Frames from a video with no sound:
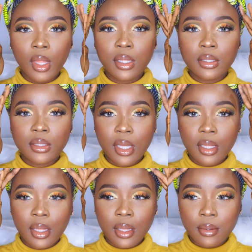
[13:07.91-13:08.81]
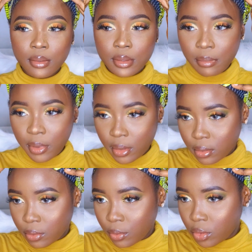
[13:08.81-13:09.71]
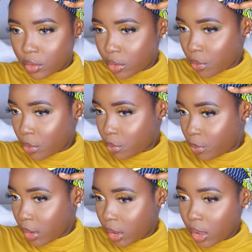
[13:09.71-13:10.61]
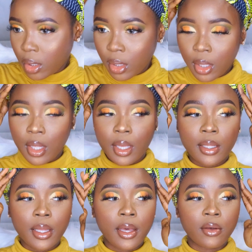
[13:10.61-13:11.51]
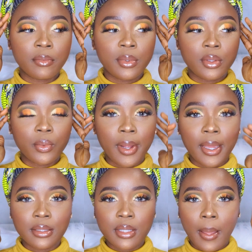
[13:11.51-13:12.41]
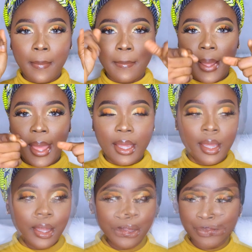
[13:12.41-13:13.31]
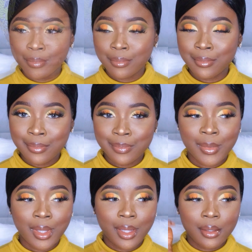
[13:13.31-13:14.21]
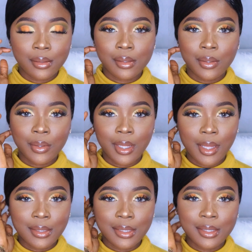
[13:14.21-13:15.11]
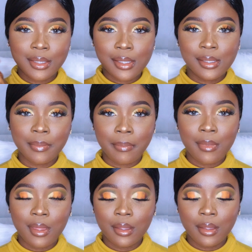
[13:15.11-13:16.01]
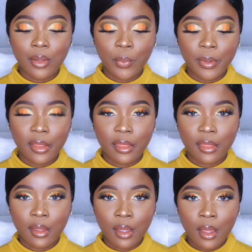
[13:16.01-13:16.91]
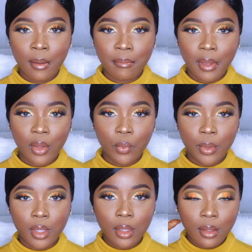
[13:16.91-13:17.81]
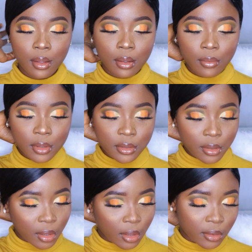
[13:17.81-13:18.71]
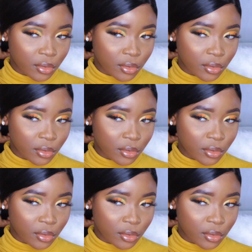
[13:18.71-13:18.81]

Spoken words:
Let's see how that goes. Let me switch to the wig and I'll be right back. So guys, this is me with my wig. What do you think?